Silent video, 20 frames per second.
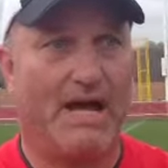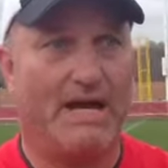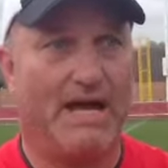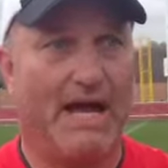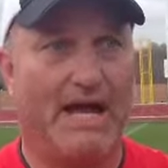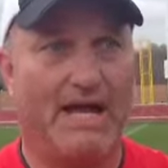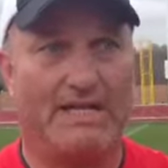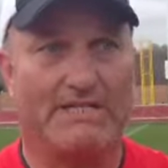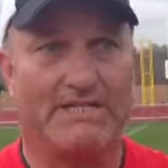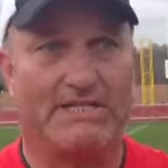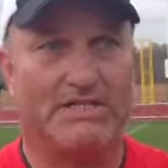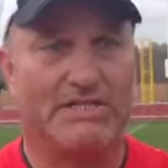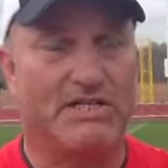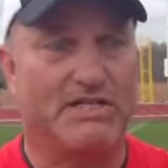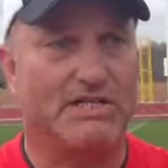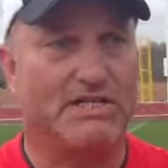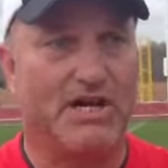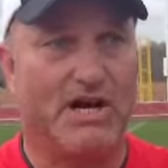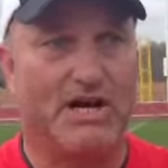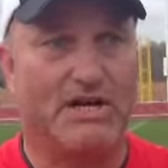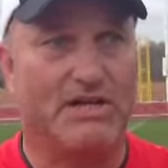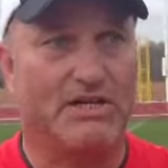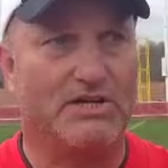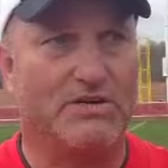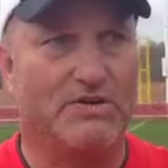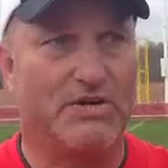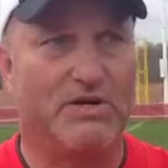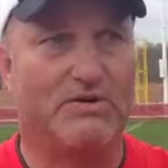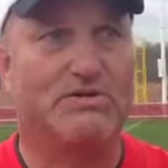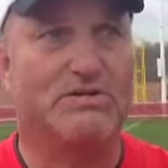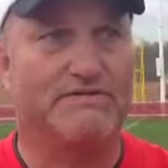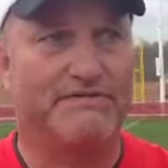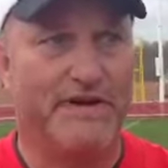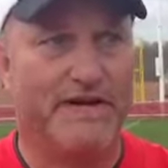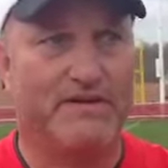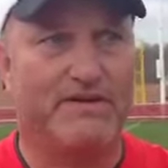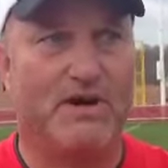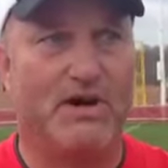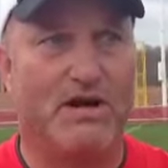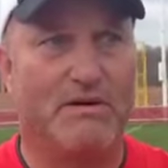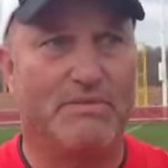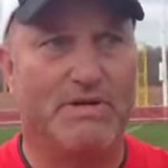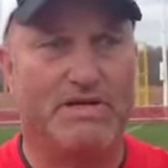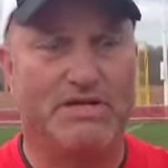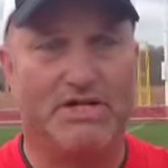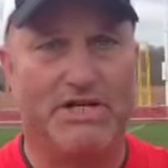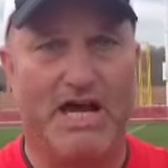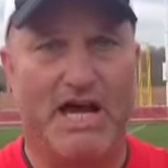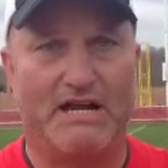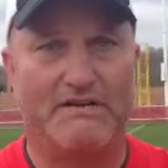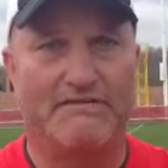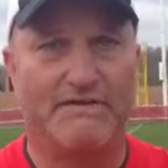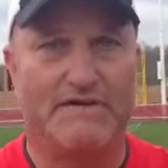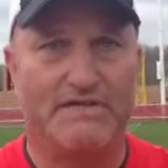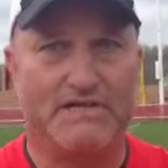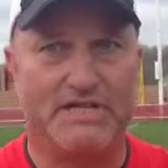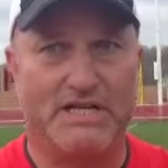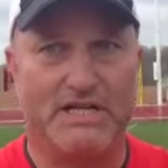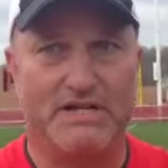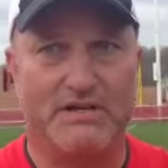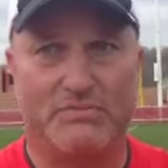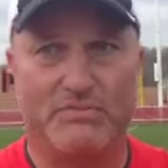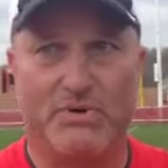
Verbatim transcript: I got that's just a ton of kudos to Faith Hartman and Gianna Vicini.